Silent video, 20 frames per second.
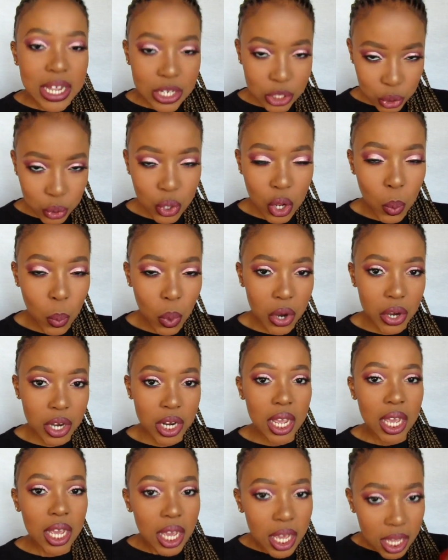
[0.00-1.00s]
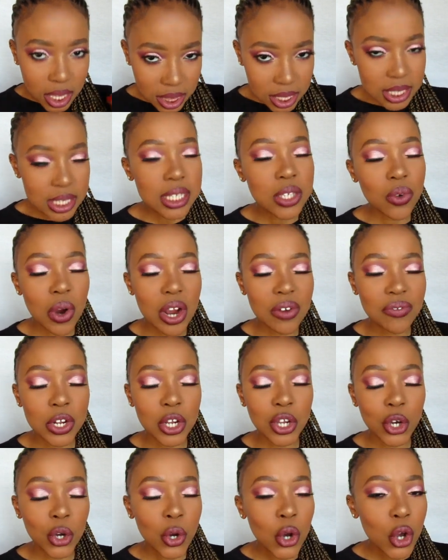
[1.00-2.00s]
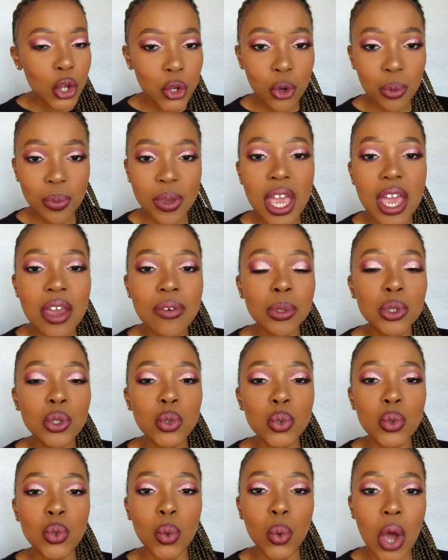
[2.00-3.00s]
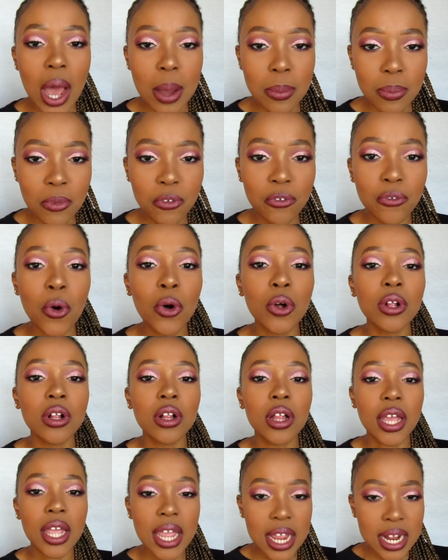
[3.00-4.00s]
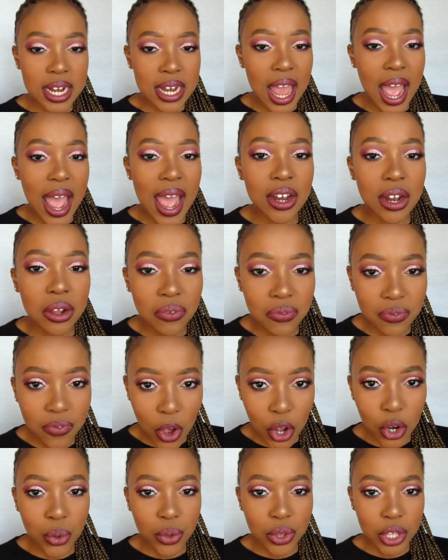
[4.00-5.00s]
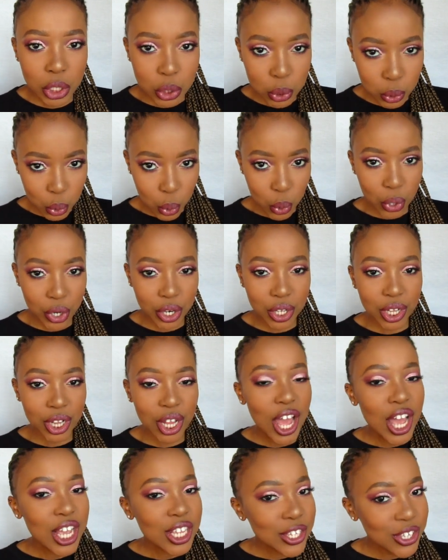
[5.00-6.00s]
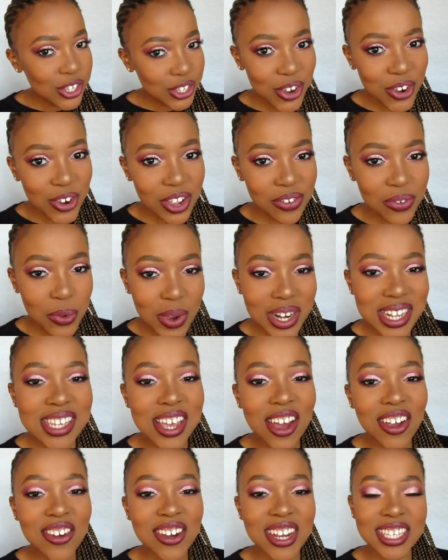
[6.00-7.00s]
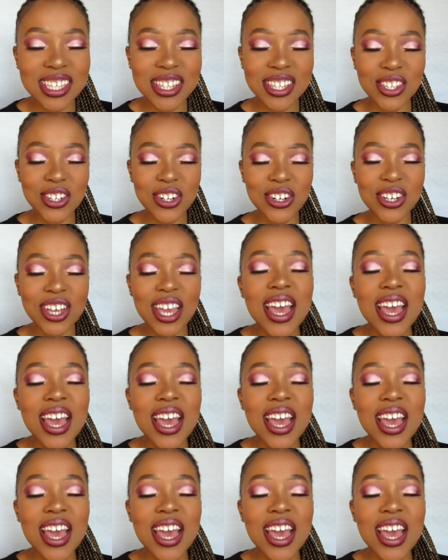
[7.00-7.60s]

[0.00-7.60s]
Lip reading: do not worry, this is the right video. You'll be able to fall in and follow the tutorial. So if you want to see how I created this look,